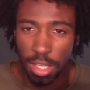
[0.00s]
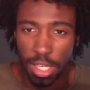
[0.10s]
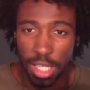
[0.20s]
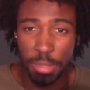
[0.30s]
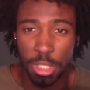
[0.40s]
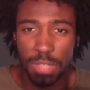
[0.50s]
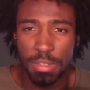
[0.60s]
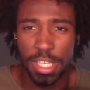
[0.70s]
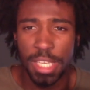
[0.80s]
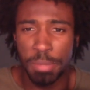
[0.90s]
I'm going to go over
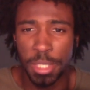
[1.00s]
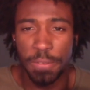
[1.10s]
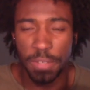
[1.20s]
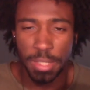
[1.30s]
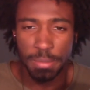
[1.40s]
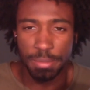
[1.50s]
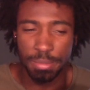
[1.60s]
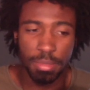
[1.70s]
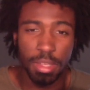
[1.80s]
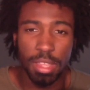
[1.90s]
that briefly.
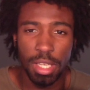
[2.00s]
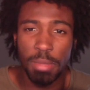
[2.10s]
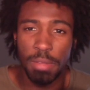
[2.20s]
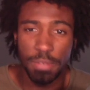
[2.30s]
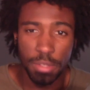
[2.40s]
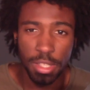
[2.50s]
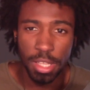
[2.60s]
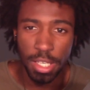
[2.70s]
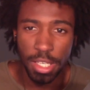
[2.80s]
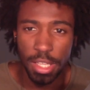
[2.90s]
And then before
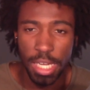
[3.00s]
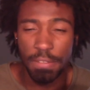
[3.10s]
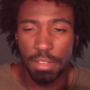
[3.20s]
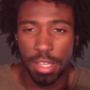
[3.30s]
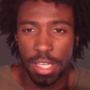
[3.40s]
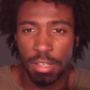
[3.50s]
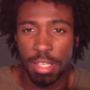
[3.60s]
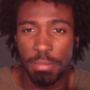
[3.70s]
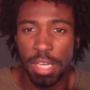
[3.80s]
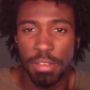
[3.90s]
that, and then after that, I'm going to
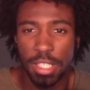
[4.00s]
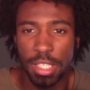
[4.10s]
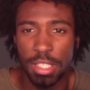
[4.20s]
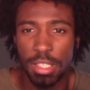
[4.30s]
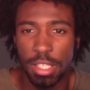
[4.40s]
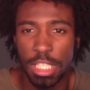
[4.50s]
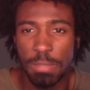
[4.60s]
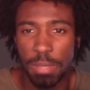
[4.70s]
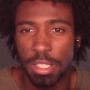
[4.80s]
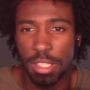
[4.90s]
be able to
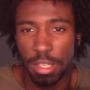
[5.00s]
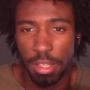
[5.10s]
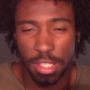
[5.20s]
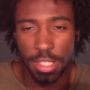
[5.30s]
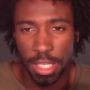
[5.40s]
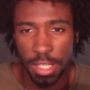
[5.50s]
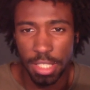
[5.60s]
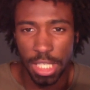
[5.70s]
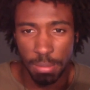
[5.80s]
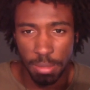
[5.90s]
explain to you this
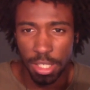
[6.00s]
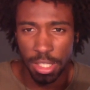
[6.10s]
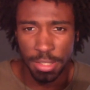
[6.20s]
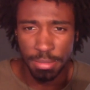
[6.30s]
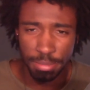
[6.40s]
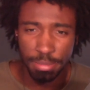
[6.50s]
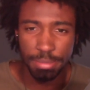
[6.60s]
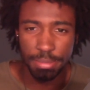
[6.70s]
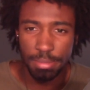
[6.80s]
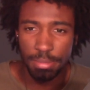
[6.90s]
concept called
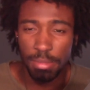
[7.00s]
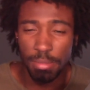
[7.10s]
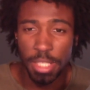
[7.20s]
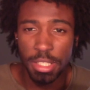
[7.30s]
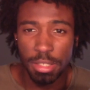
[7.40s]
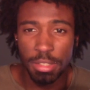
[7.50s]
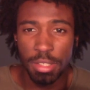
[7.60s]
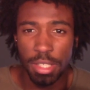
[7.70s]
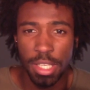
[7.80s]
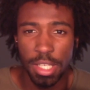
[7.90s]

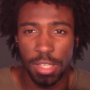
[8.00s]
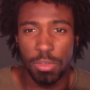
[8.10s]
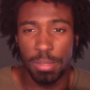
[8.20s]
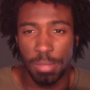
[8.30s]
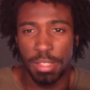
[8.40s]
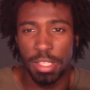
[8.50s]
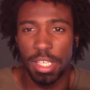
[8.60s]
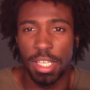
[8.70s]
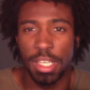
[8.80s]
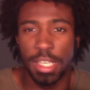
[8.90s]
mental equipment
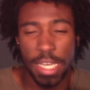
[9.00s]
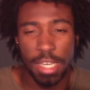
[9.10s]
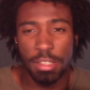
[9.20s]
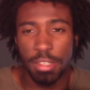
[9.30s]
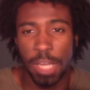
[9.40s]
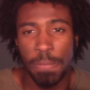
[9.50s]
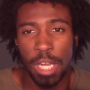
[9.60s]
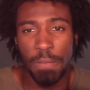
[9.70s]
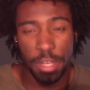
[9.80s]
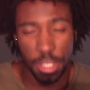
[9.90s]
and how it can
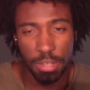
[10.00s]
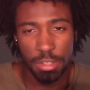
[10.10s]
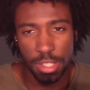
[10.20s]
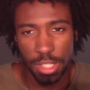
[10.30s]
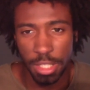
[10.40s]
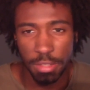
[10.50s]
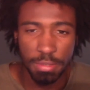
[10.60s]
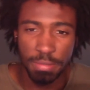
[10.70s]
benefit you in your life.